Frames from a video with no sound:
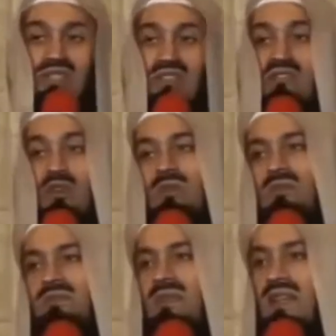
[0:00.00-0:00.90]
he was informed.
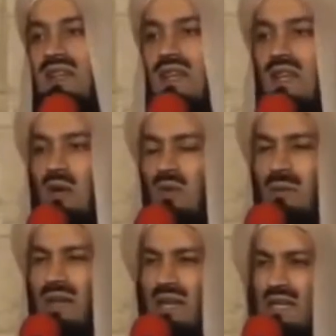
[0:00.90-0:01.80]
Now
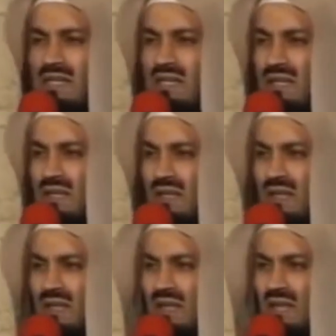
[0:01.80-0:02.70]
one might ask,
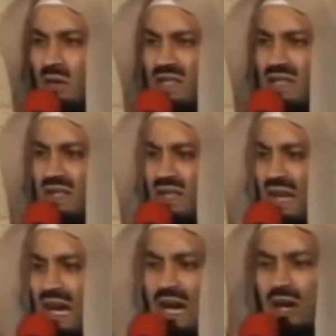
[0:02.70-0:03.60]
there was
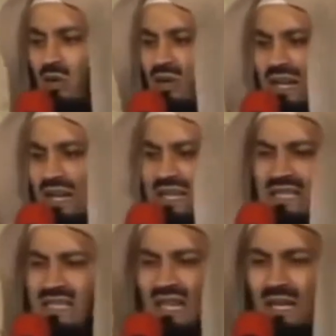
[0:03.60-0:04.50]
Haroon
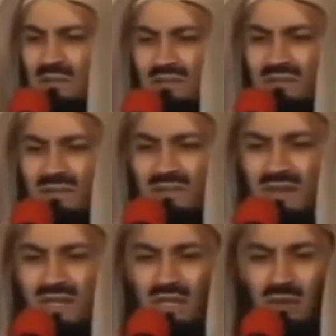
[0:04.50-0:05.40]
alayhi salam.
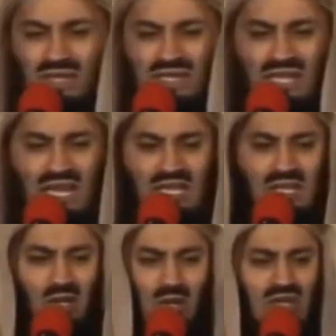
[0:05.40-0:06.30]
He was
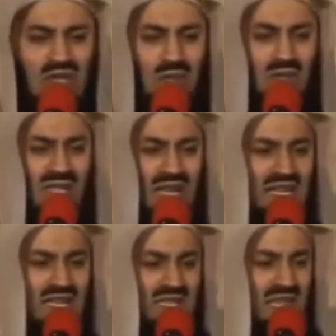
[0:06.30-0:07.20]
slightly older than Musa
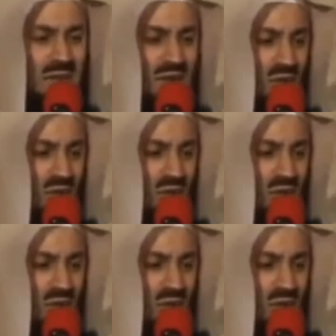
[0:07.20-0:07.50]
alayhi salam,